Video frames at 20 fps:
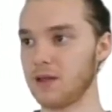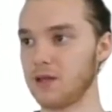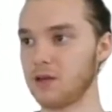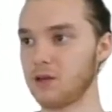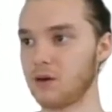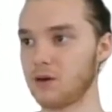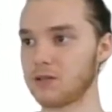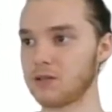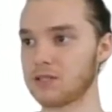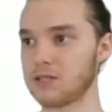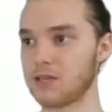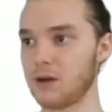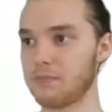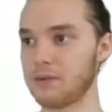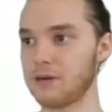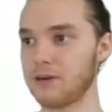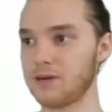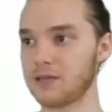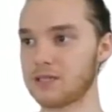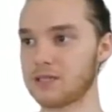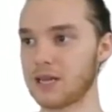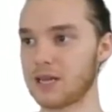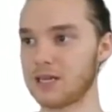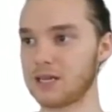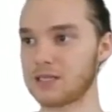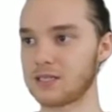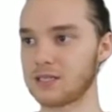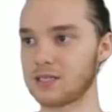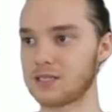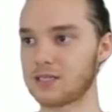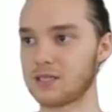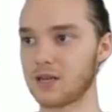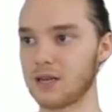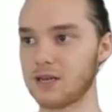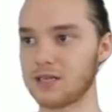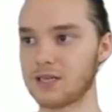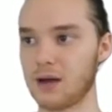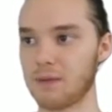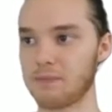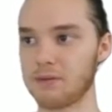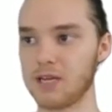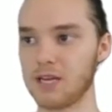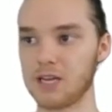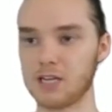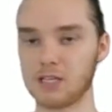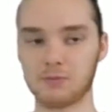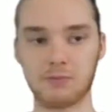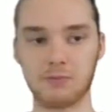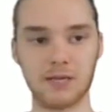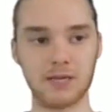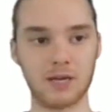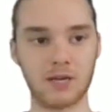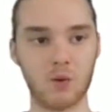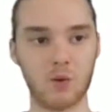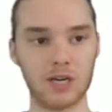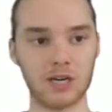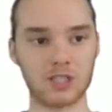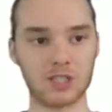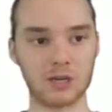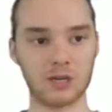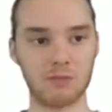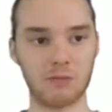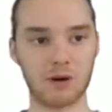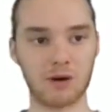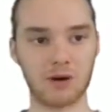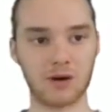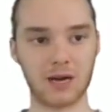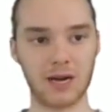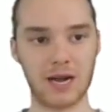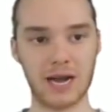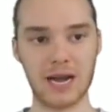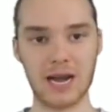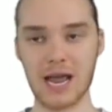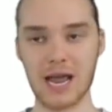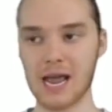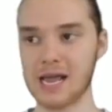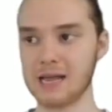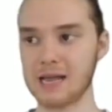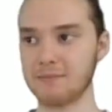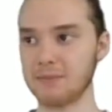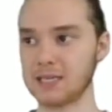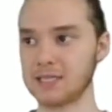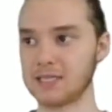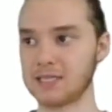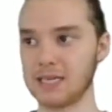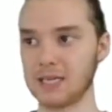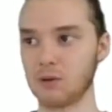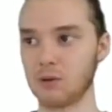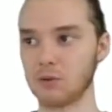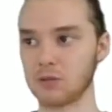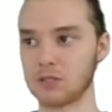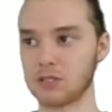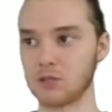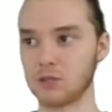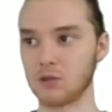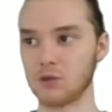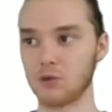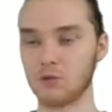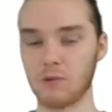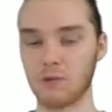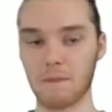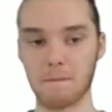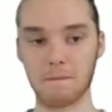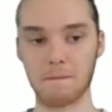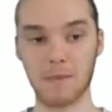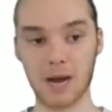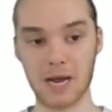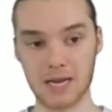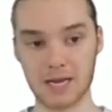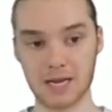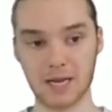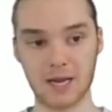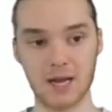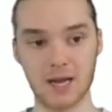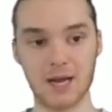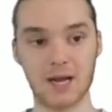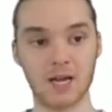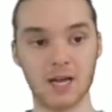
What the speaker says: you'll notice that up here it says site.php Name is equal to Mike.